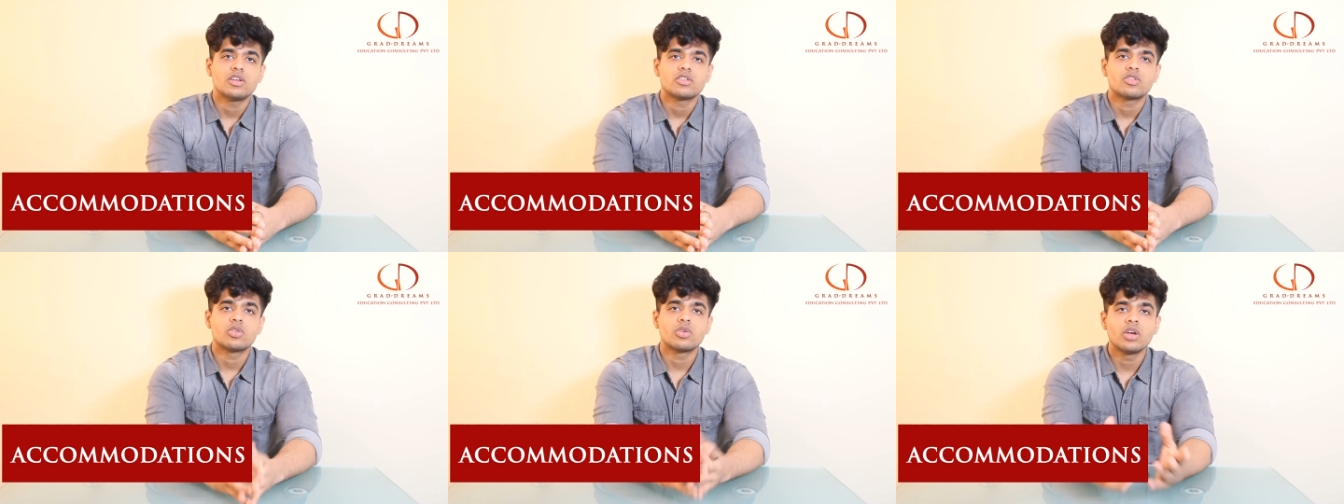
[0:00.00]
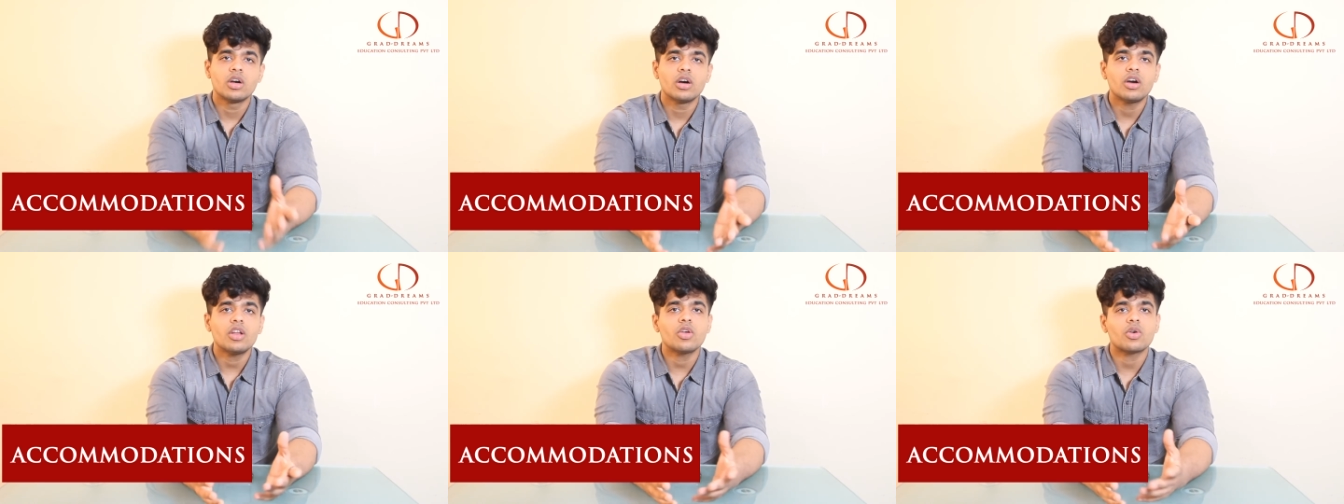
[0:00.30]
So
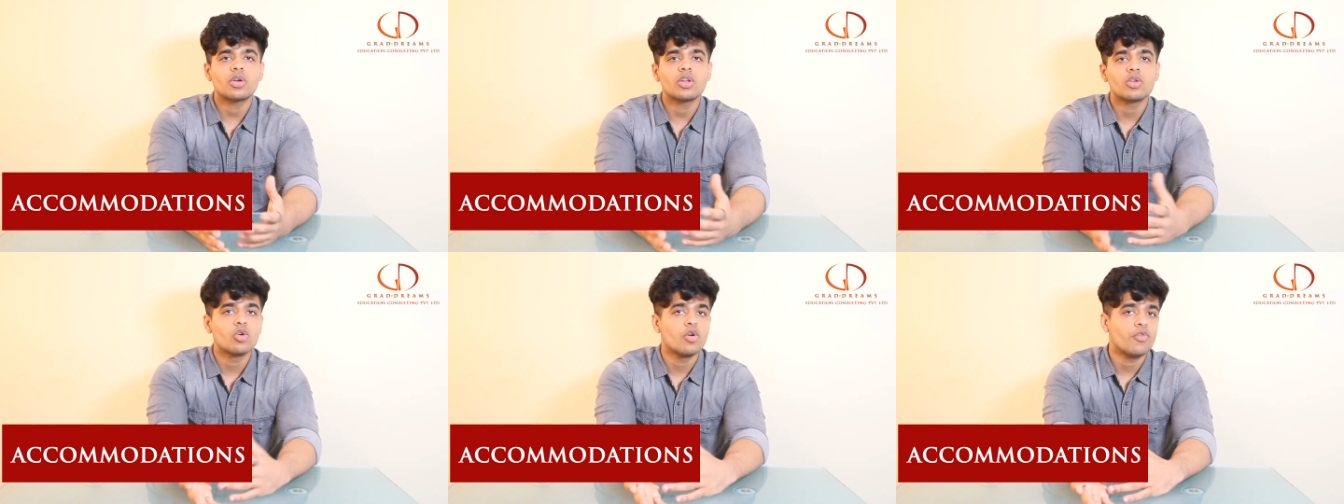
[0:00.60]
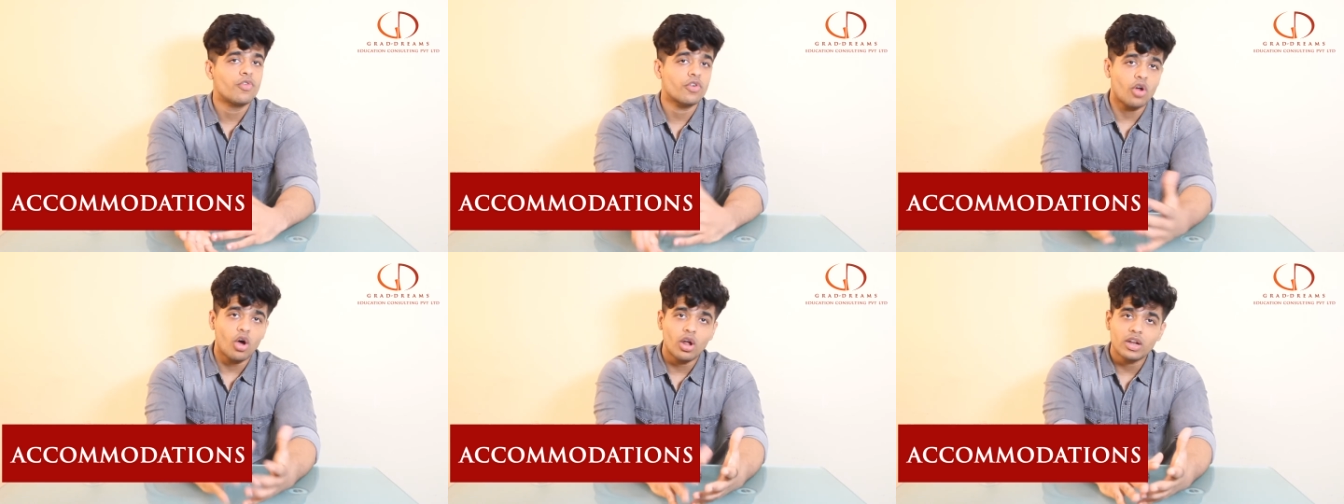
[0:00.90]
here you can go
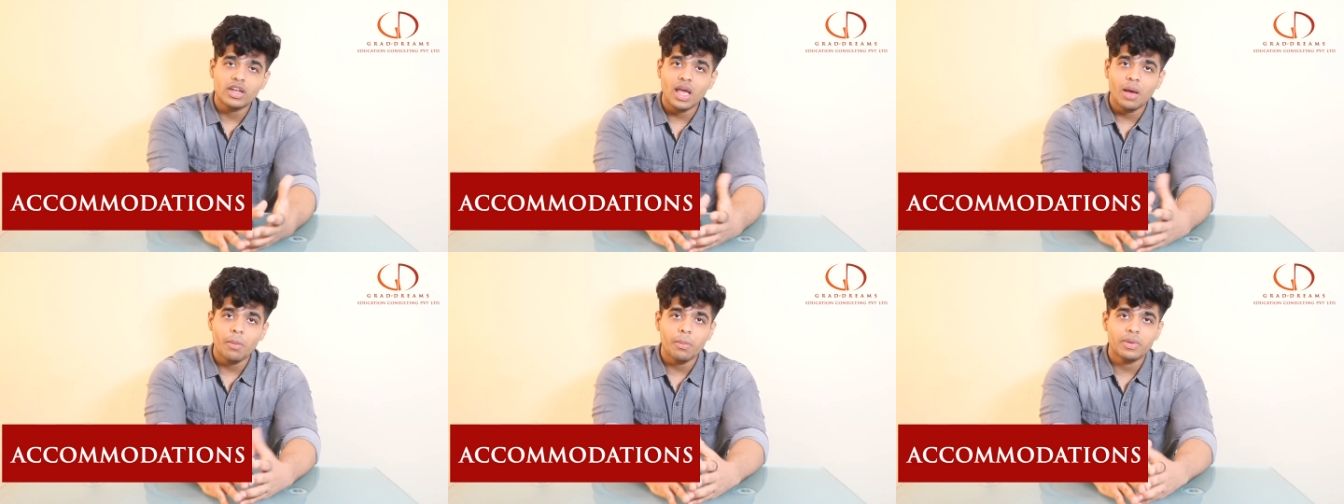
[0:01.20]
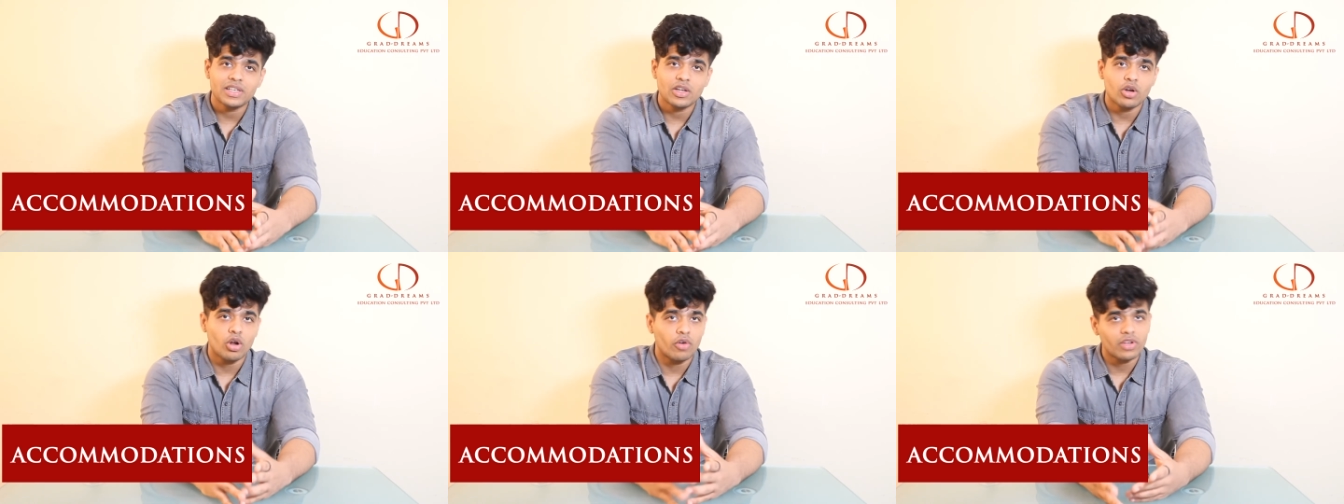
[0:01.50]
for
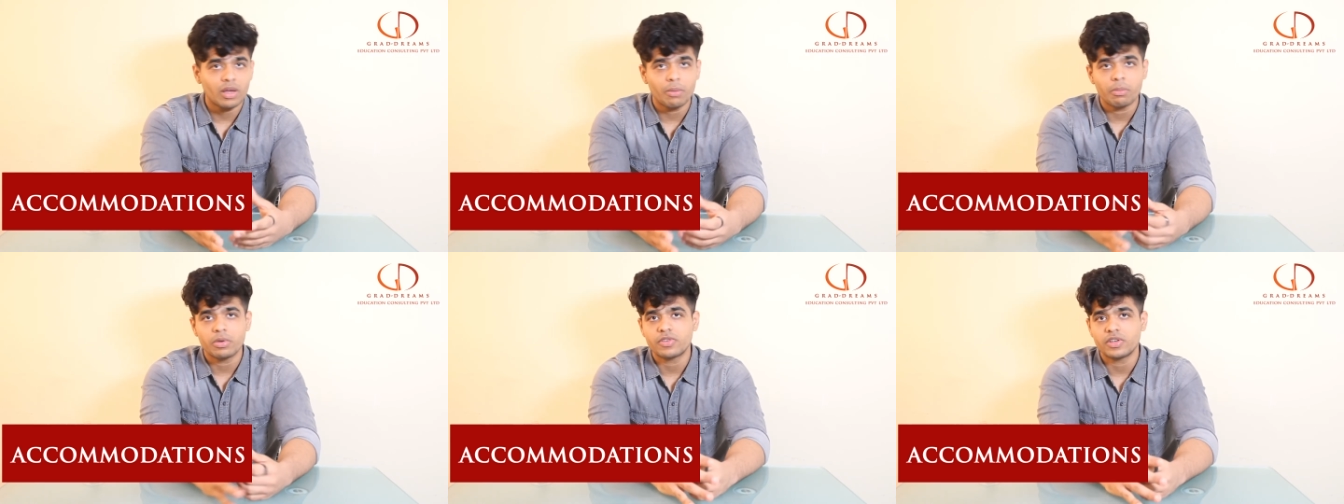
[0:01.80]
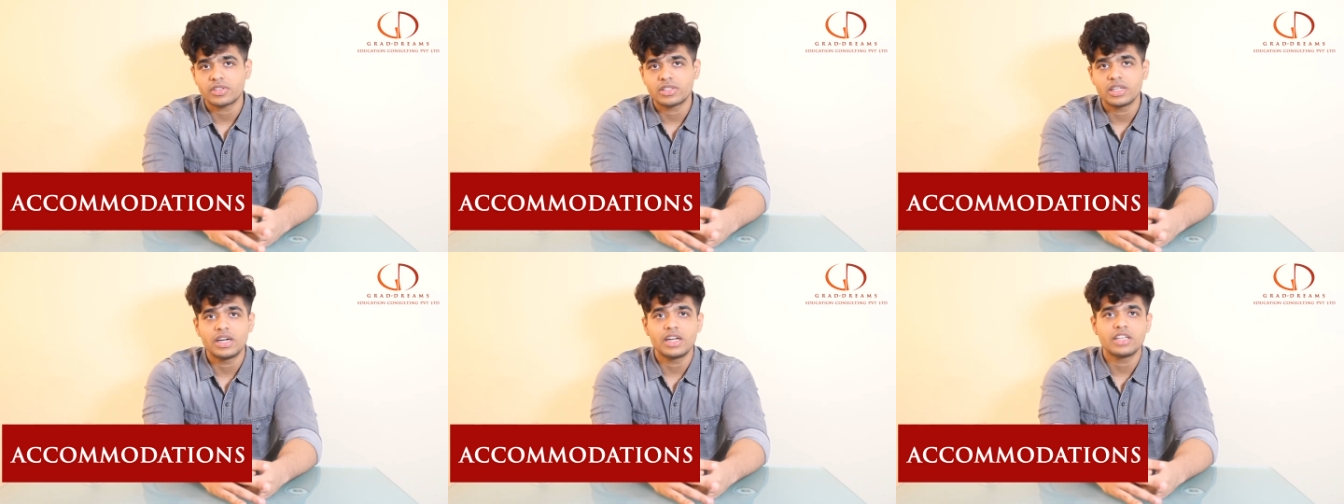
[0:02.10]
on-campus and off-campus
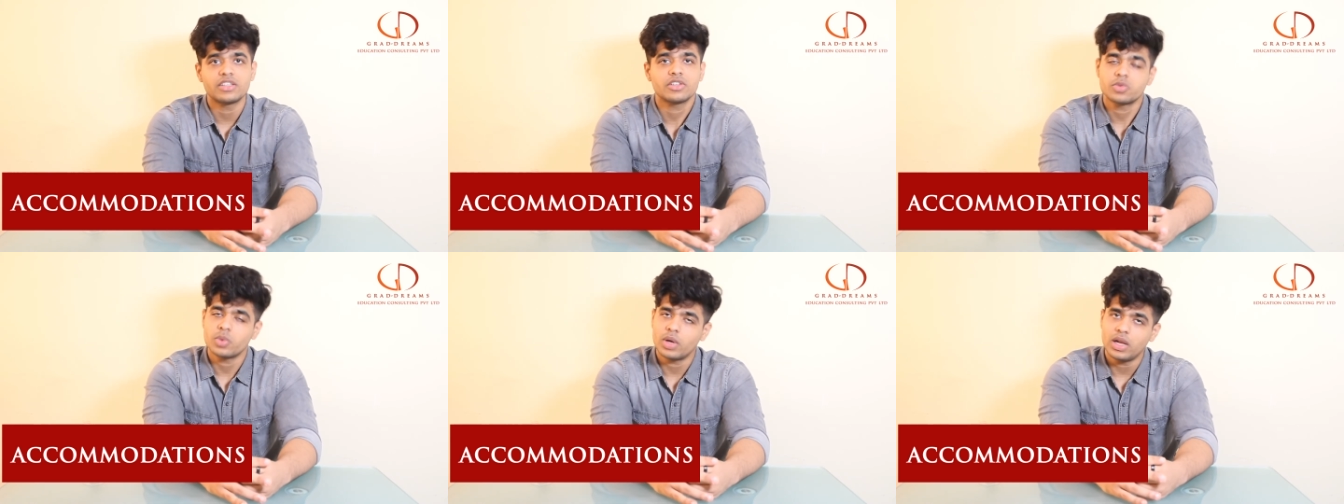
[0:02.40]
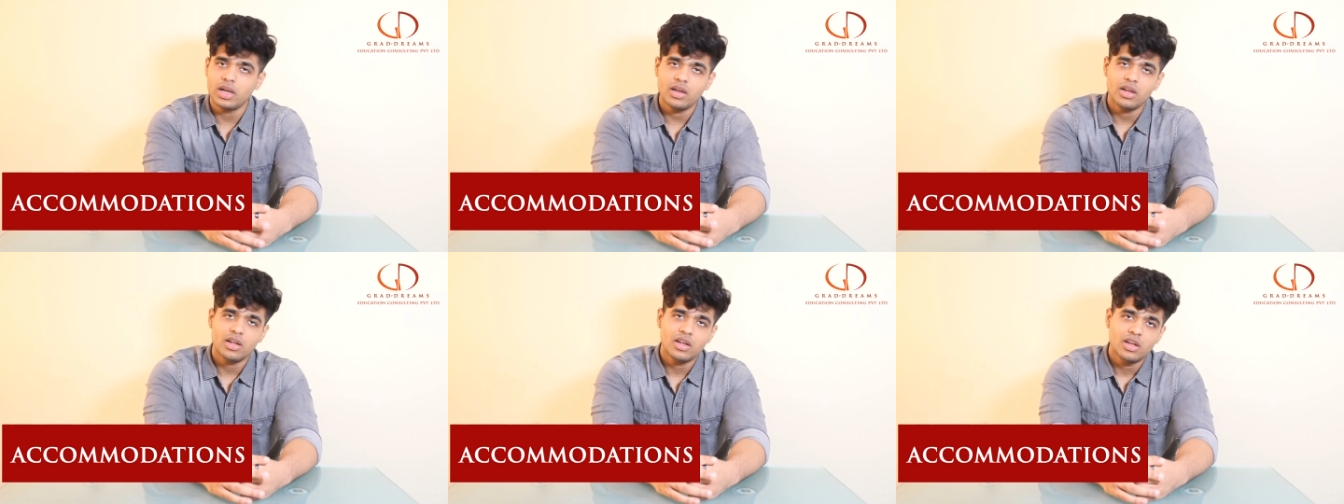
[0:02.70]
facilities as
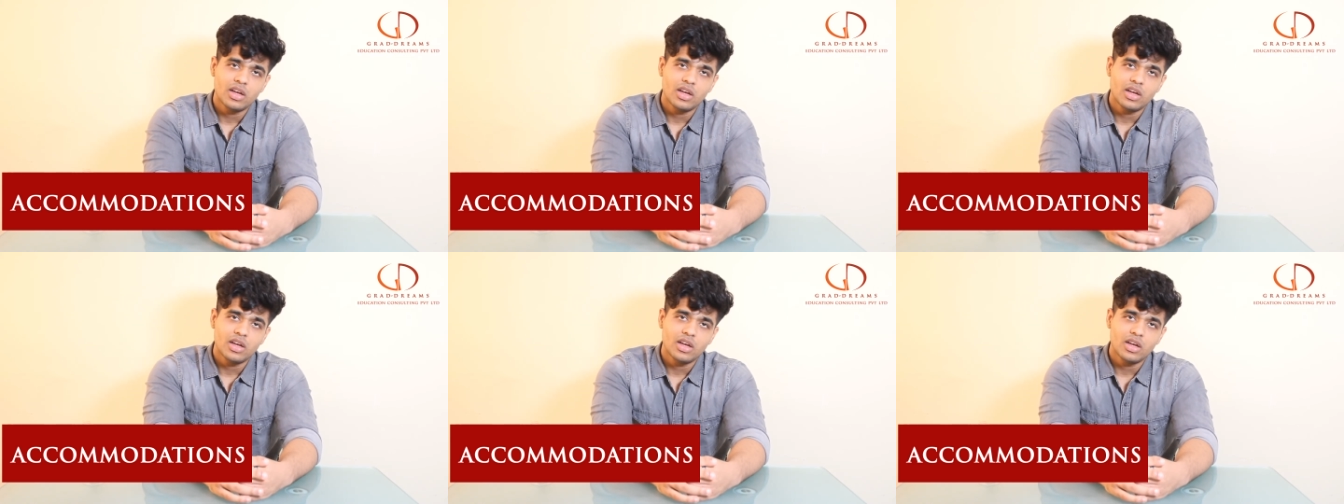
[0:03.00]
well.